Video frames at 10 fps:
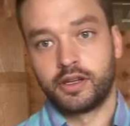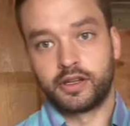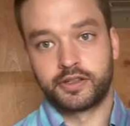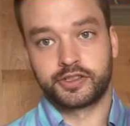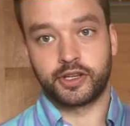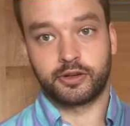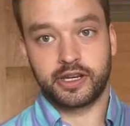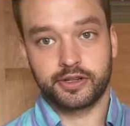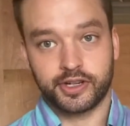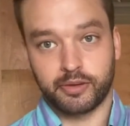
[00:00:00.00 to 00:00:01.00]
So
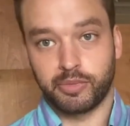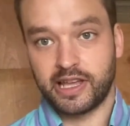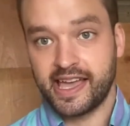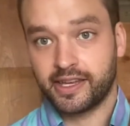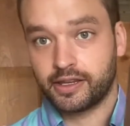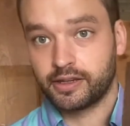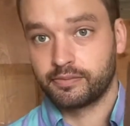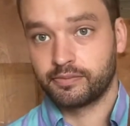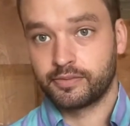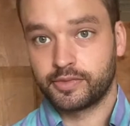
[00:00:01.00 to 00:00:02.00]
here's our blank.
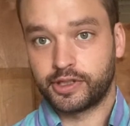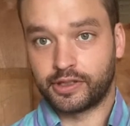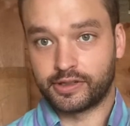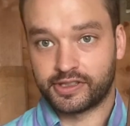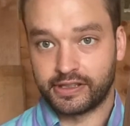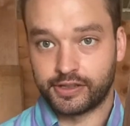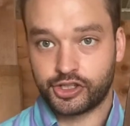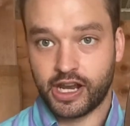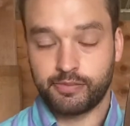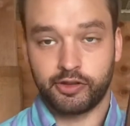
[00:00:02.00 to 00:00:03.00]
You can see the
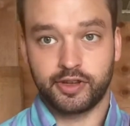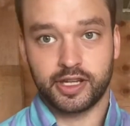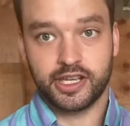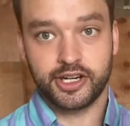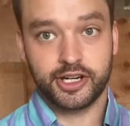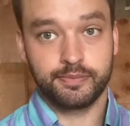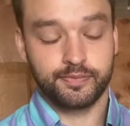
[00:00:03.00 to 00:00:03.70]
shape of it here.